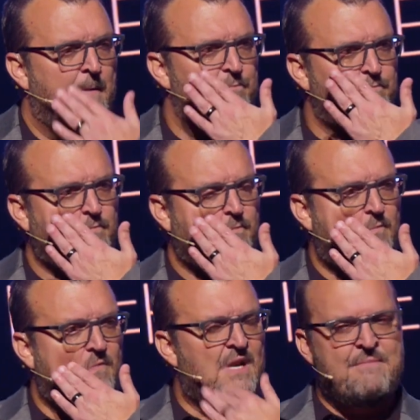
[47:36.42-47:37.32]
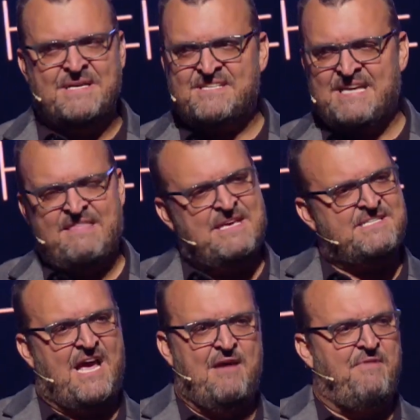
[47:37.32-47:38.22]
I'm going to say
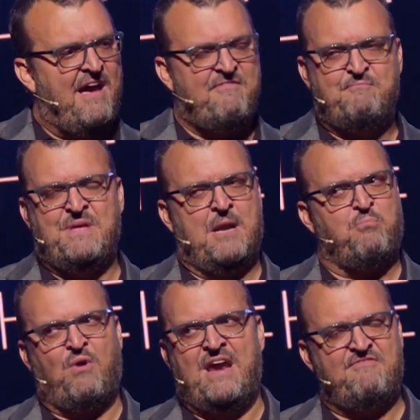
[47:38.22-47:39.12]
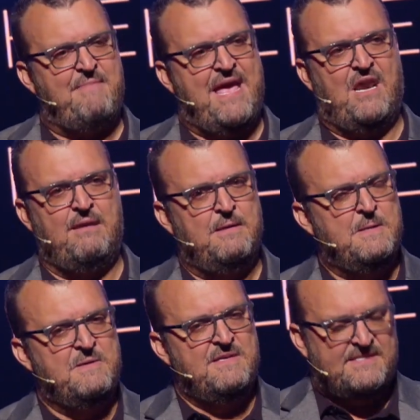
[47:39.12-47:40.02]
this. I've, I've been a brave man
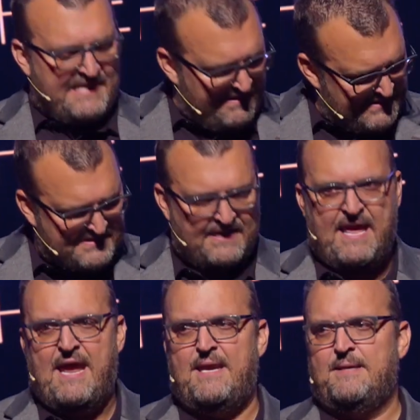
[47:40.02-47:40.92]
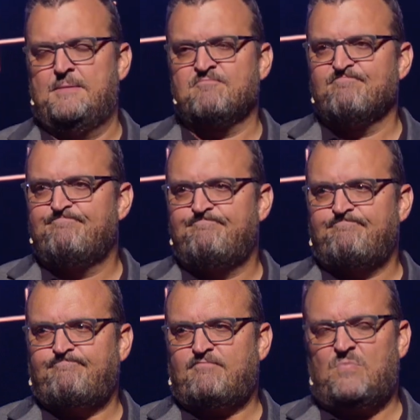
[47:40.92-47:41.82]
saying this today.
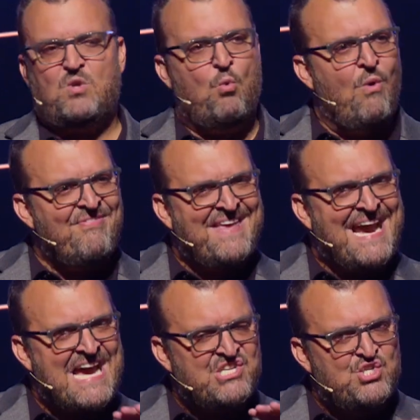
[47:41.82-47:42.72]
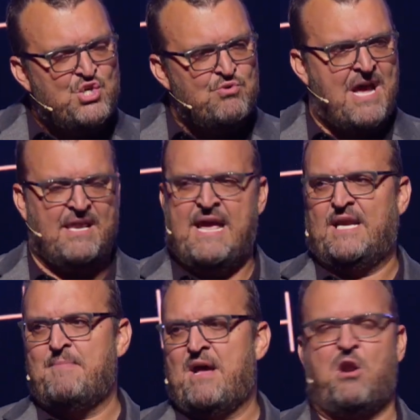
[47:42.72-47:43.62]
One thing I do not
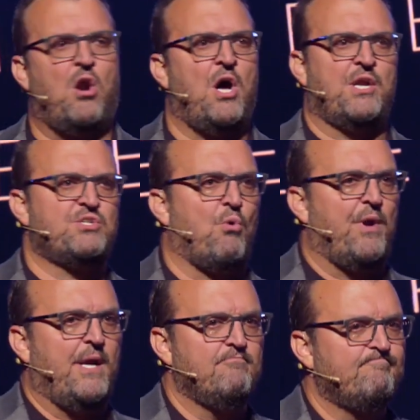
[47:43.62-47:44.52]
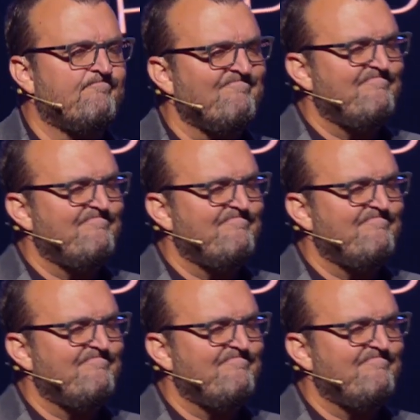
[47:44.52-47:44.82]
like about our auditorium,